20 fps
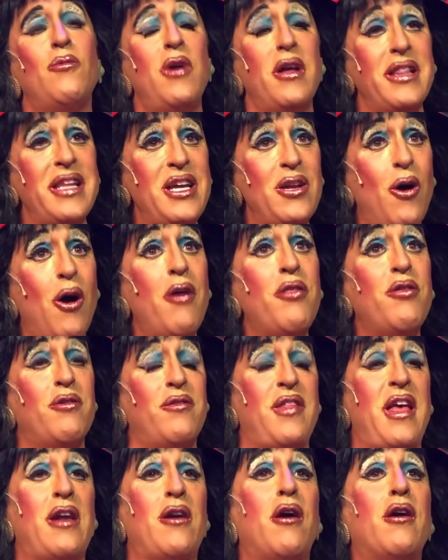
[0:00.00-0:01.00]
lead author of
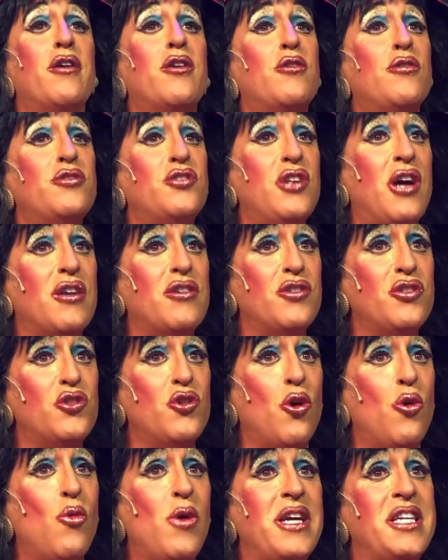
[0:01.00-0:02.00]
that article, Dr.
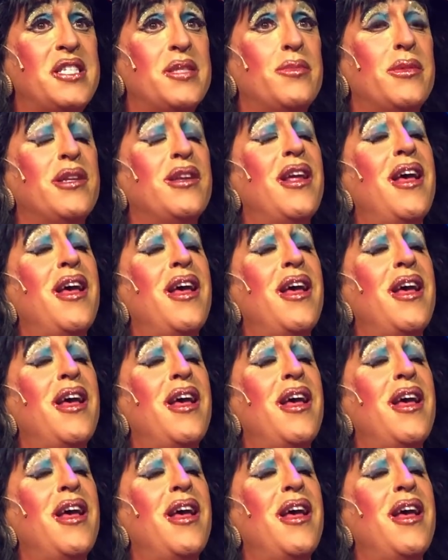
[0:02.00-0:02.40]
Joel Weissman.